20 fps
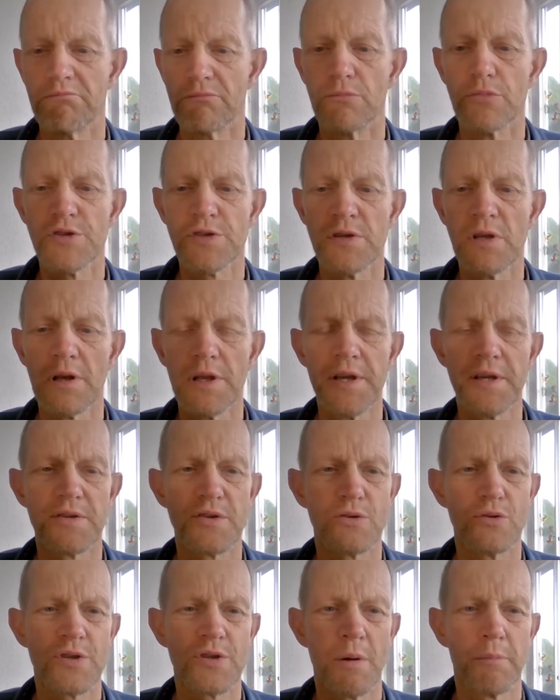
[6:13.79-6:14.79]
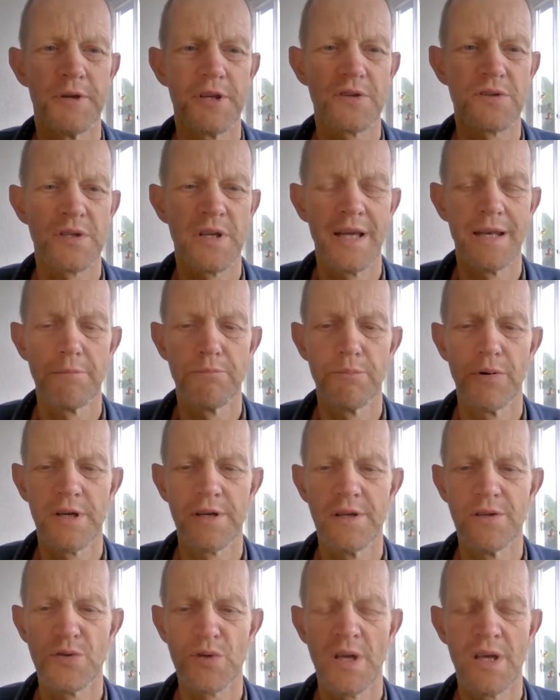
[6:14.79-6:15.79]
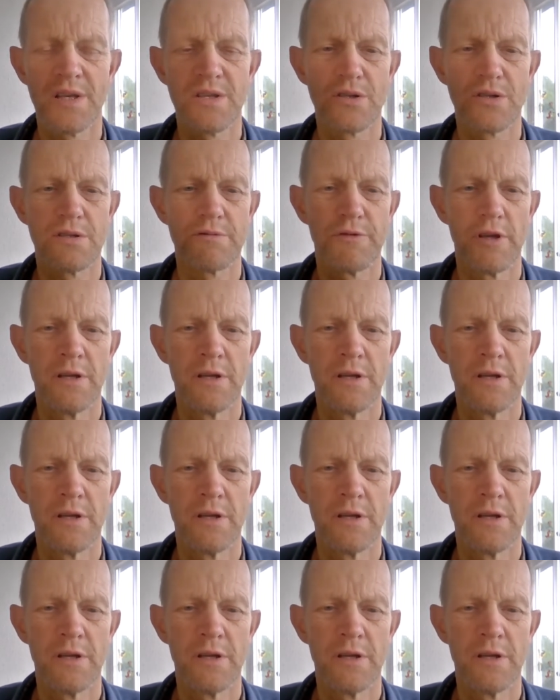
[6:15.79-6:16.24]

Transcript: still is to some extent, but he says